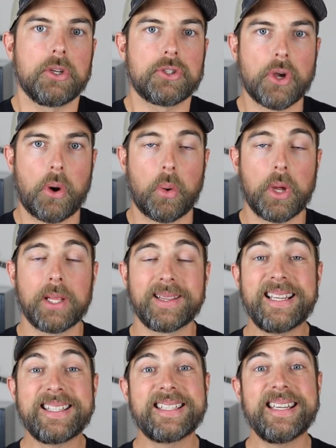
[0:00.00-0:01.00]
So
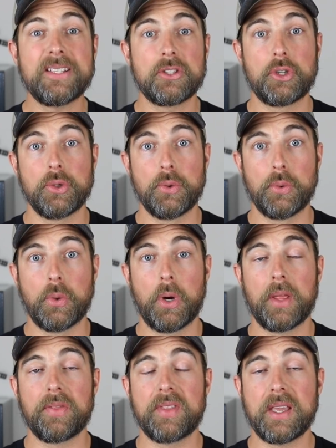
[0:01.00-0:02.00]
let's get to
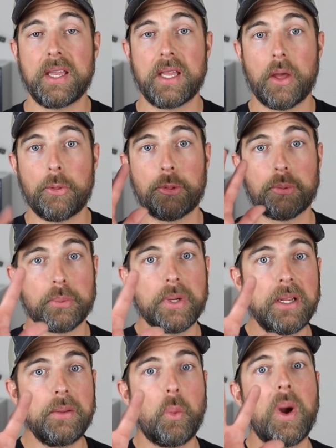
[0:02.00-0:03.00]
the
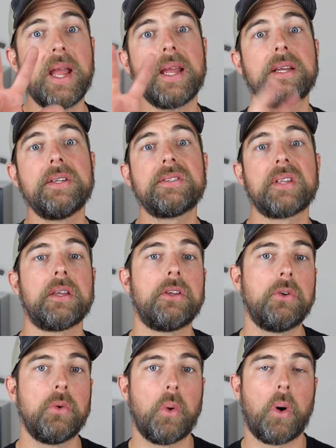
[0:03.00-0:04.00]
three ways that
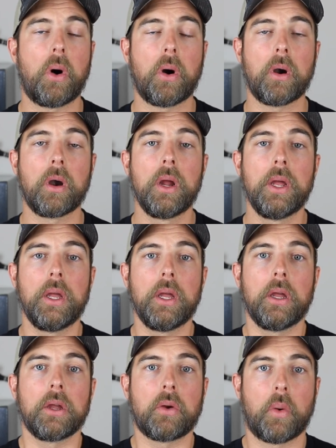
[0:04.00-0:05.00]
you are
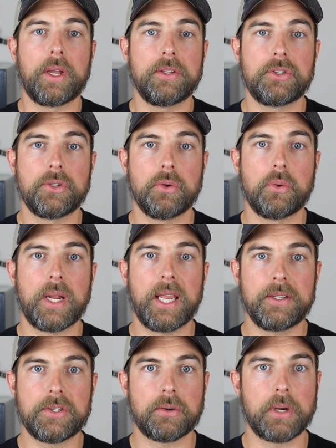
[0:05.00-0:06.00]
going to
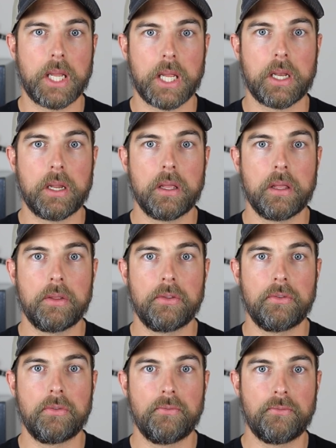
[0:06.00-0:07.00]
enter in
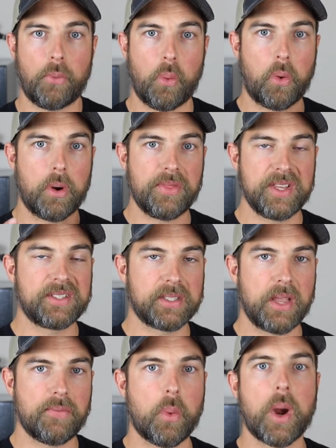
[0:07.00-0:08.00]
for this
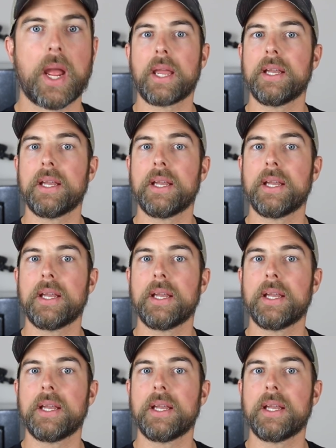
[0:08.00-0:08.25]
giveaway.